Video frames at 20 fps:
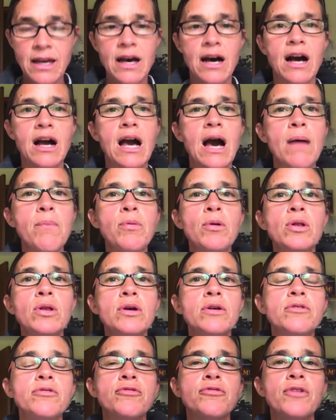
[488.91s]
A couple
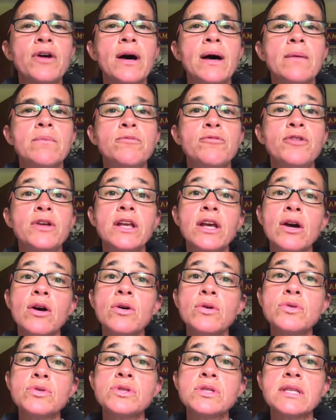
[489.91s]
of
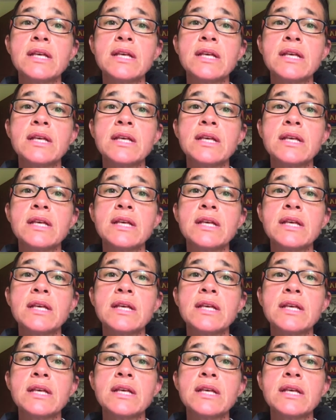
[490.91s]
videos